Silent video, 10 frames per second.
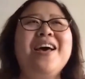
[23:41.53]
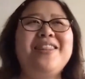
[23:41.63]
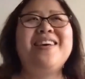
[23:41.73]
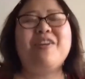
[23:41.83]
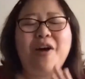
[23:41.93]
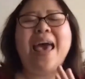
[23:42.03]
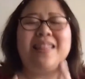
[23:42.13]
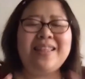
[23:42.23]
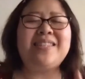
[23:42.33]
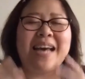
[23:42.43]
the at
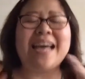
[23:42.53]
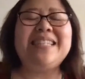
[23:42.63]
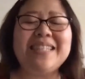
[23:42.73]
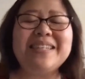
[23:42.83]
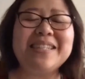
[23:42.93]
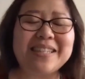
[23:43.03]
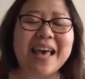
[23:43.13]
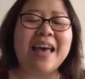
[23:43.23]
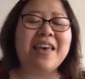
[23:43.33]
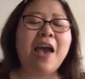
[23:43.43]
least the idea is
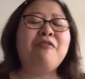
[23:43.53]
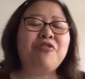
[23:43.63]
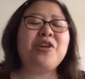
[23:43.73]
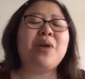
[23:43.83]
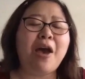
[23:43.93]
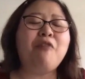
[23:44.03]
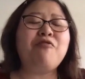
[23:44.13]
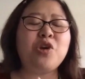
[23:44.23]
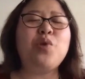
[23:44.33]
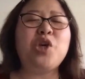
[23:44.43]
that every
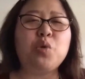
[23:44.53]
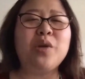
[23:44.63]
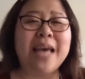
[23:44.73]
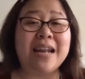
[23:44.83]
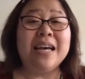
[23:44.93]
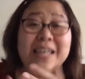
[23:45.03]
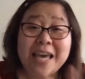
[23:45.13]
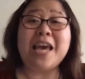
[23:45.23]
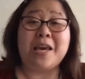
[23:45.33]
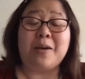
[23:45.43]
every week you would get a
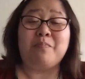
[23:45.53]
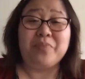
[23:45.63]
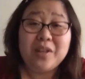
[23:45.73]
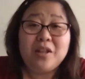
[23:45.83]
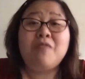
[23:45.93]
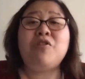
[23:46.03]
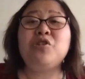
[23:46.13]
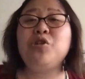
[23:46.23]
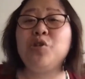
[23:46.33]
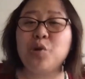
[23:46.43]
game delivered
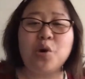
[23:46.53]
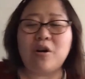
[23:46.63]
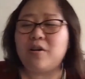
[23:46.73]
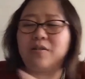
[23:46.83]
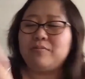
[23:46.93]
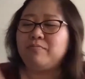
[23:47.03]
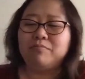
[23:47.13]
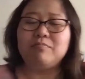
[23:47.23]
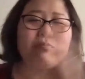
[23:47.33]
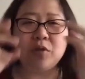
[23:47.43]
to your
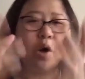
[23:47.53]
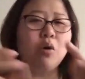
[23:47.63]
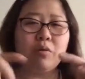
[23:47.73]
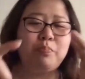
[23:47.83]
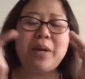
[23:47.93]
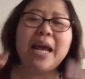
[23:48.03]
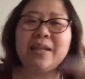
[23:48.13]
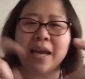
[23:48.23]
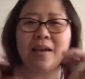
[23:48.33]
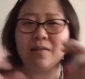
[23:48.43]
you know play
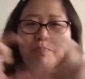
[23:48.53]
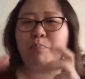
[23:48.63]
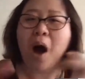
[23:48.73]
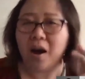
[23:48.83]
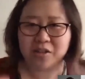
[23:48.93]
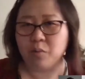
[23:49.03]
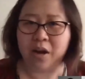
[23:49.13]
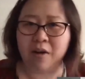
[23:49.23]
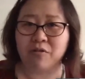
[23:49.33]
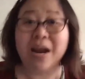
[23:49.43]
date box or
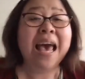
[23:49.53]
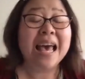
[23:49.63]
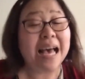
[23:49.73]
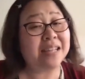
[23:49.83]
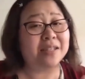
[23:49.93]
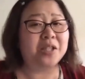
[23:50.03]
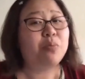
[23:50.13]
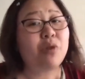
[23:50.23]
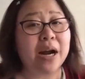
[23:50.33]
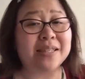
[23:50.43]
whatever as a
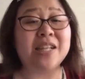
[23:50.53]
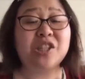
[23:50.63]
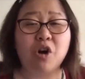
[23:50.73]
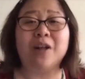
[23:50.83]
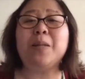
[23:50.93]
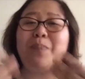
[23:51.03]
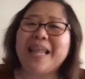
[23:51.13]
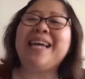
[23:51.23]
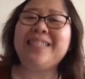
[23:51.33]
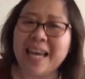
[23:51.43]
surprise and it's called a
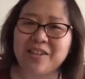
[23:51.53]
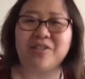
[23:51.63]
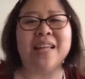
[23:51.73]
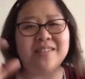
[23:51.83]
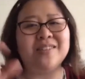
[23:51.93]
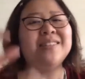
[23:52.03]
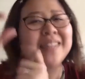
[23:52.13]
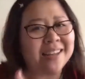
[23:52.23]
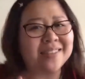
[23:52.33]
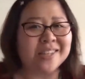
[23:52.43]
play date because that's the
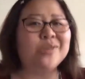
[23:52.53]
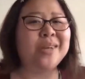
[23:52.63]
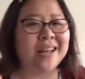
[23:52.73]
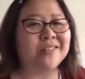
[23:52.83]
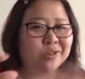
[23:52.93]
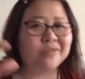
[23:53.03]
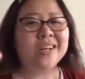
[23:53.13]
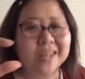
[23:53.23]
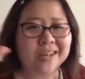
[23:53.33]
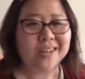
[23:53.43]
date that you get your
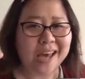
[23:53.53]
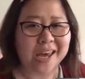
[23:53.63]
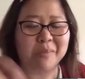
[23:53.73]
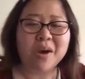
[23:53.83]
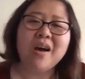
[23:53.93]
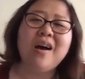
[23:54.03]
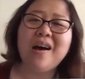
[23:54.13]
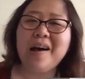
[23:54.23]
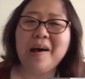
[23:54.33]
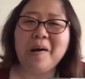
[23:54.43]
game
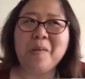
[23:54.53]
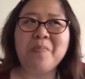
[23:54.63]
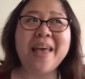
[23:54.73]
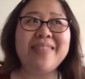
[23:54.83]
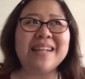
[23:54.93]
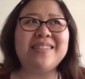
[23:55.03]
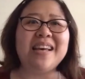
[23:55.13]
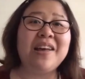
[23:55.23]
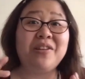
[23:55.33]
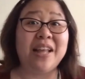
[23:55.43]
um, and that's the
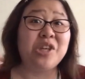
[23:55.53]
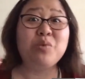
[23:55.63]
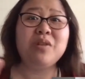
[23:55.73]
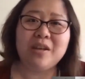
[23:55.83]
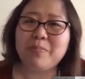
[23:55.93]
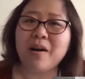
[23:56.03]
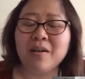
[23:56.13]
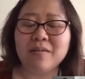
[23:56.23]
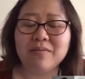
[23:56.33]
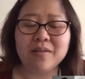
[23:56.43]
other like unique part
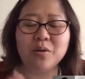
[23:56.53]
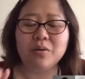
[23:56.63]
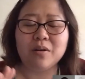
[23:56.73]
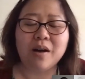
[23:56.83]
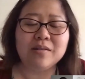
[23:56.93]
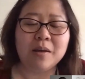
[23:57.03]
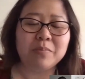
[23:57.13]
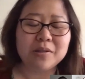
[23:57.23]
of the whole concept